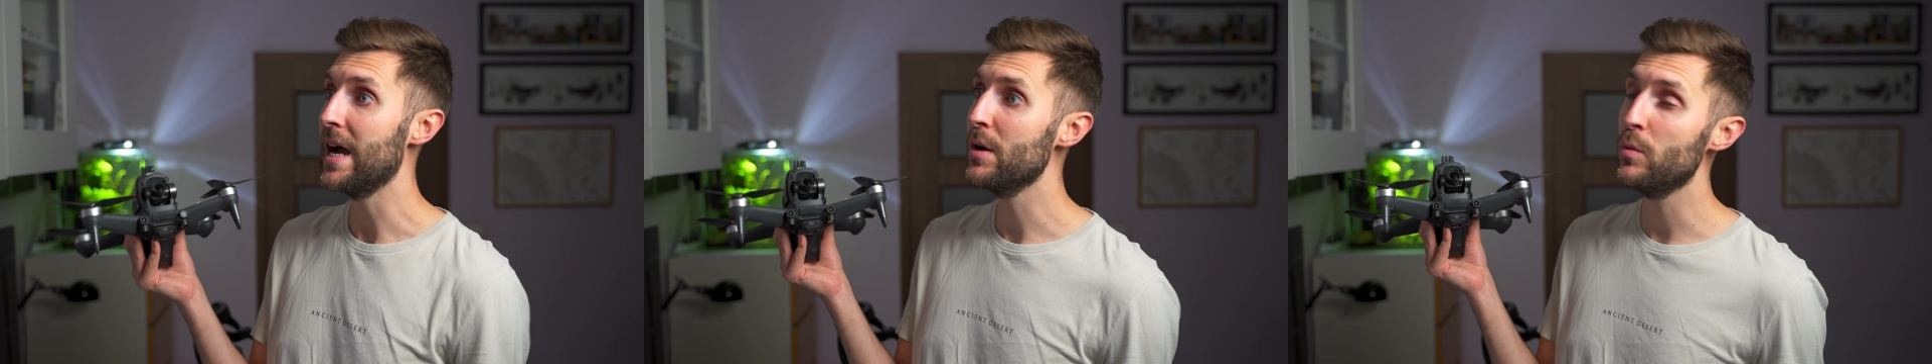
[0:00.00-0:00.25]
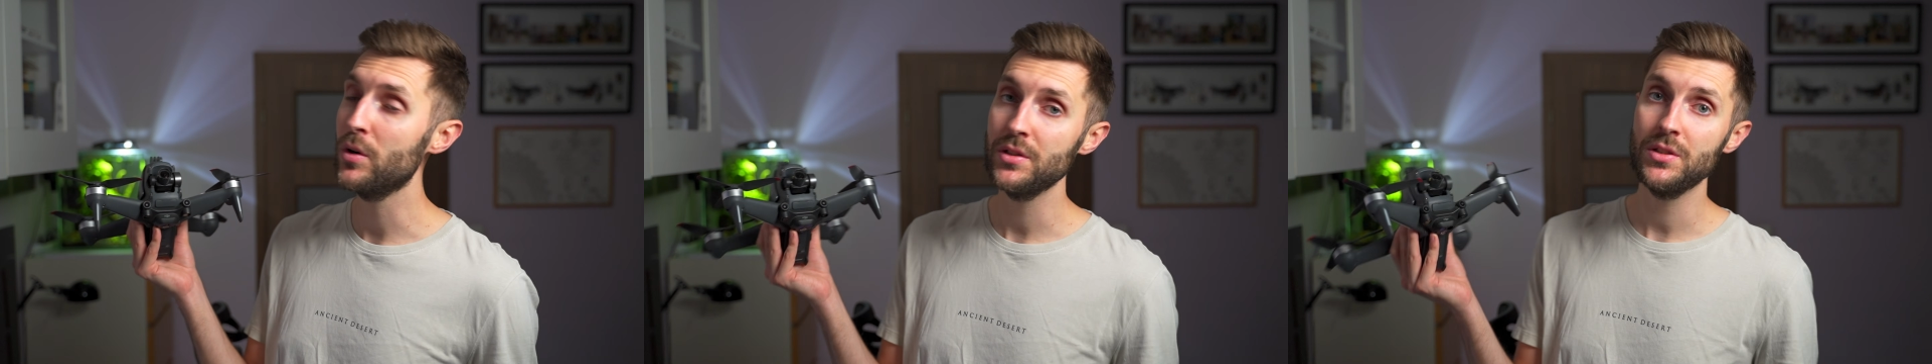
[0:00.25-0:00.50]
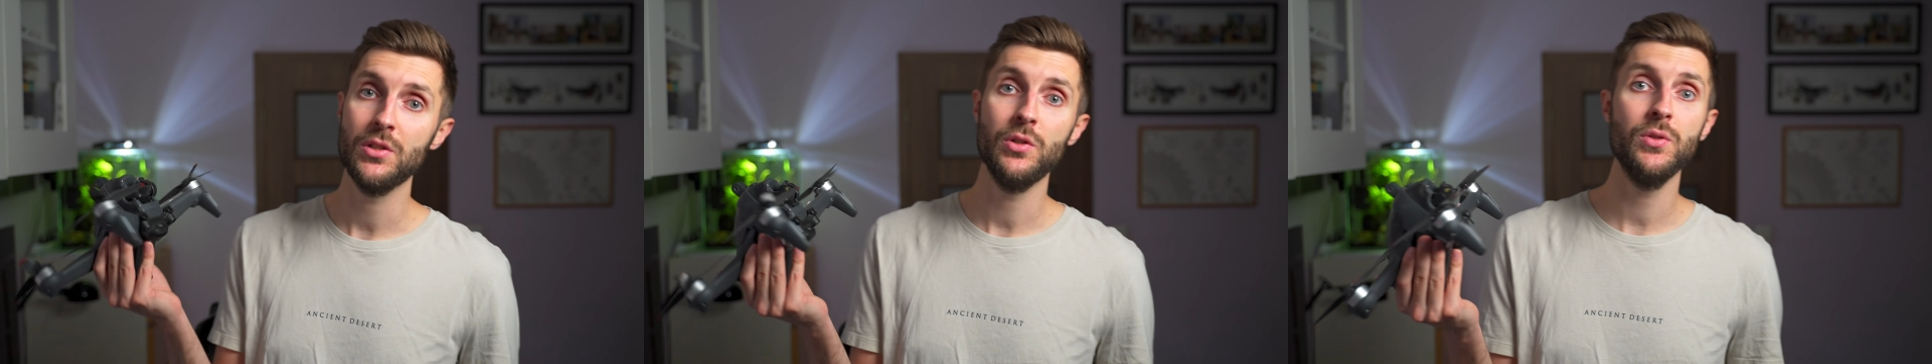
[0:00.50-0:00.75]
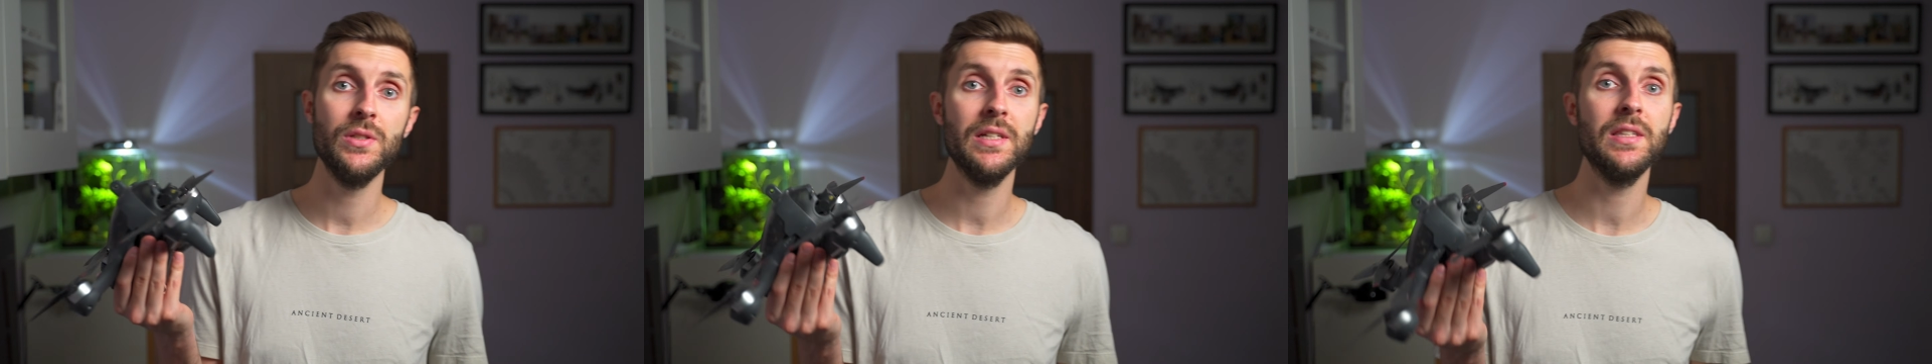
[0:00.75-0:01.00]
was
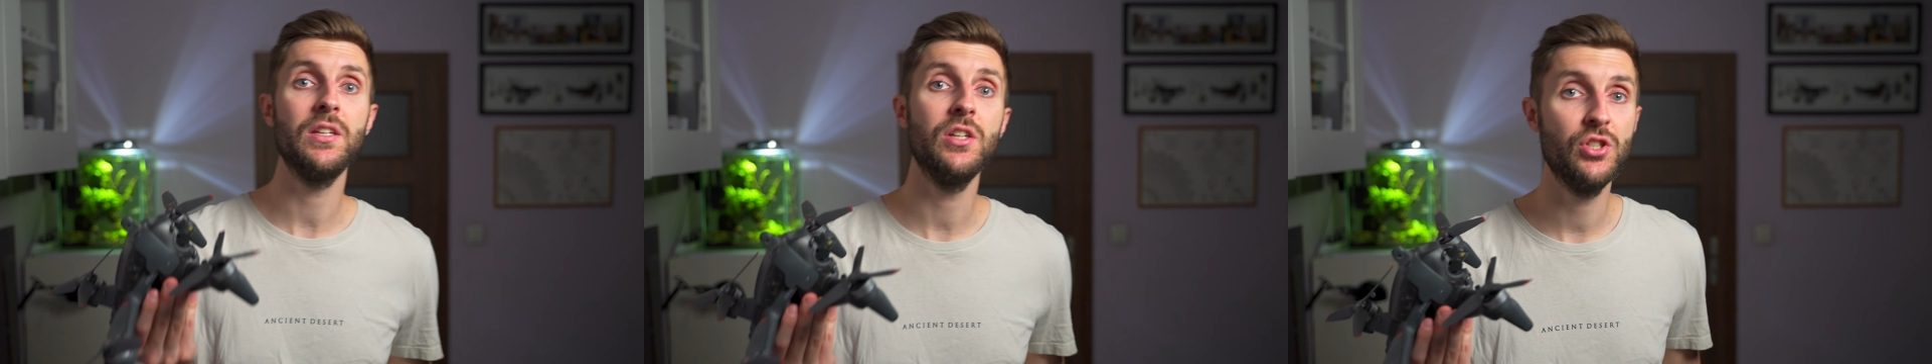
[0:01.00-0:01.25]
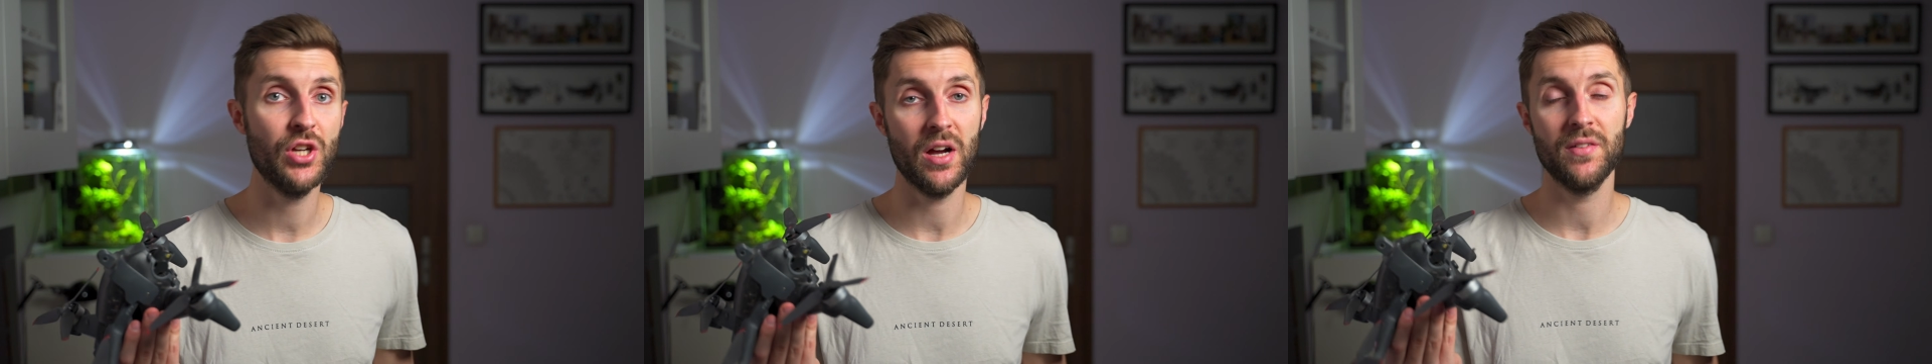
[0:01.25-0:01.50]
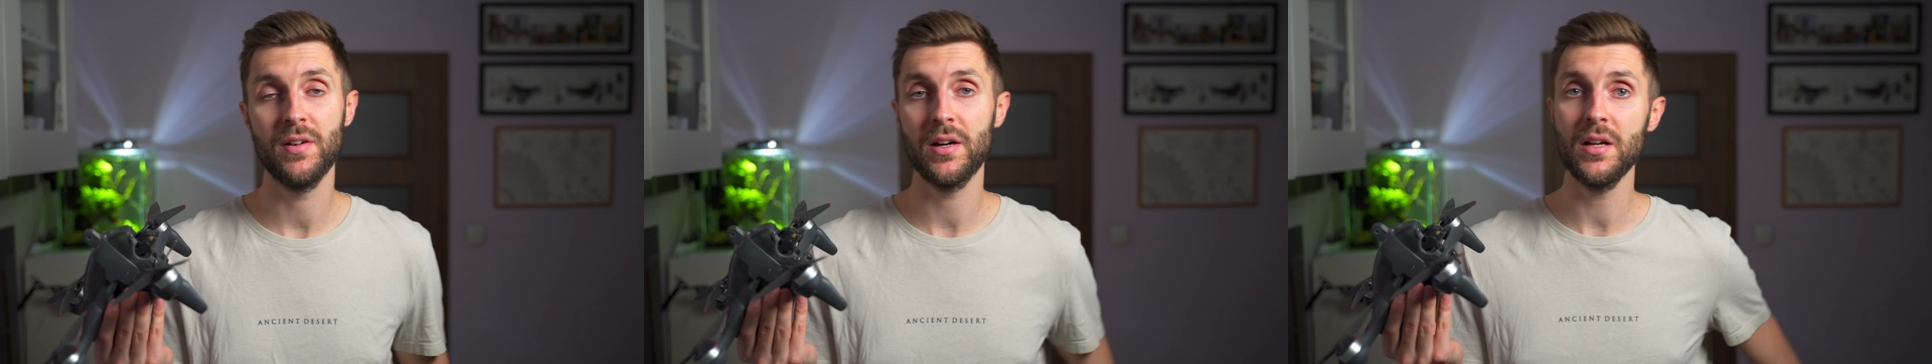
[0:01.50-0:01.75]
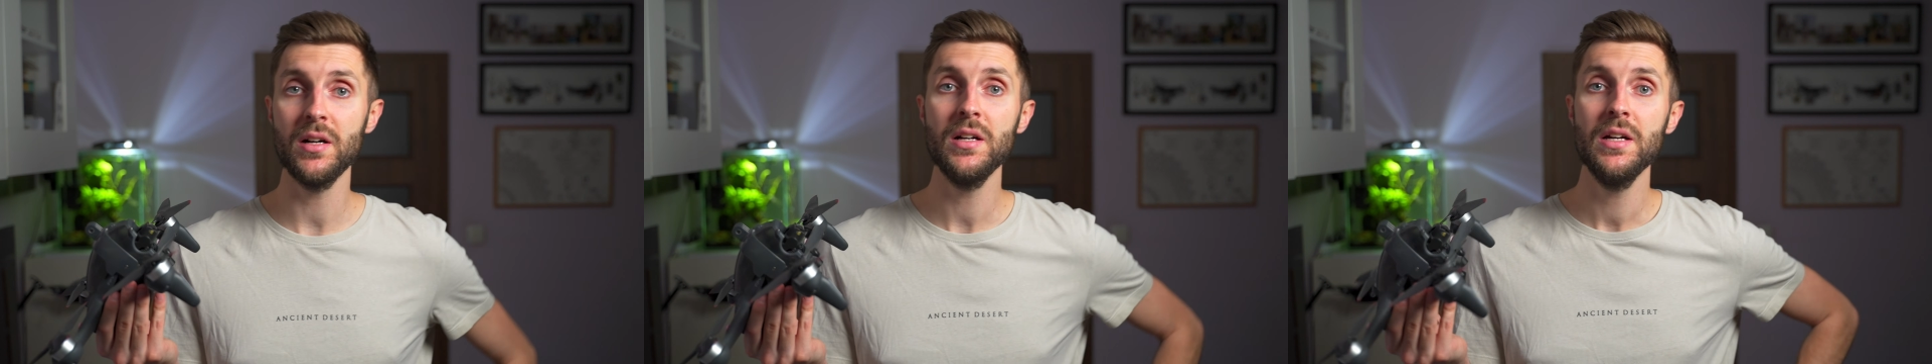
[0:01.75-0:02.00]
using the DJI
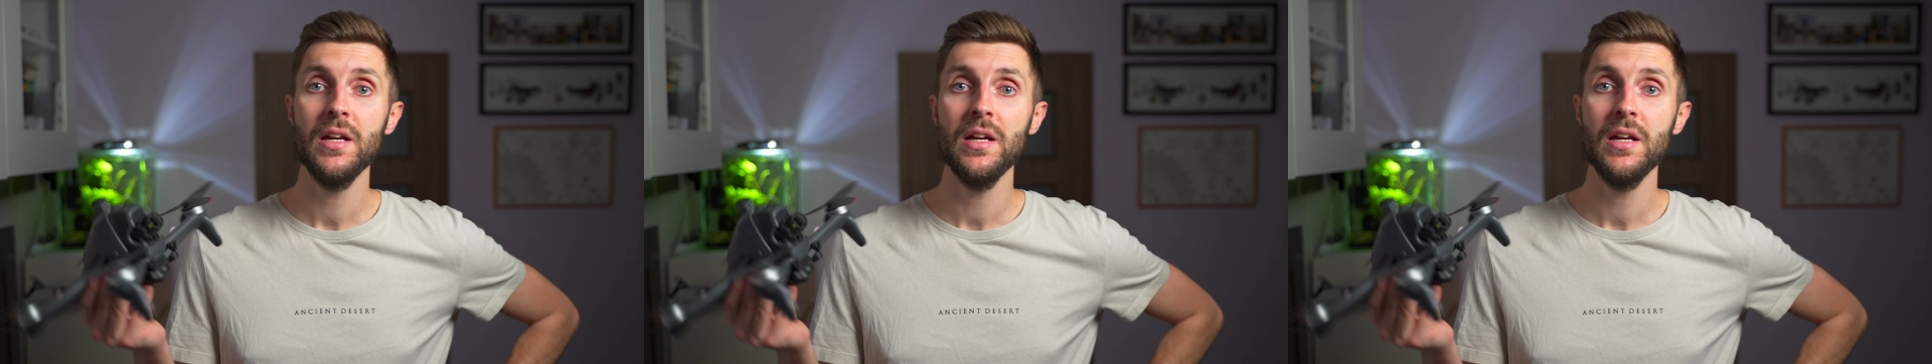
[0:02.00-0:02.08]
Avata,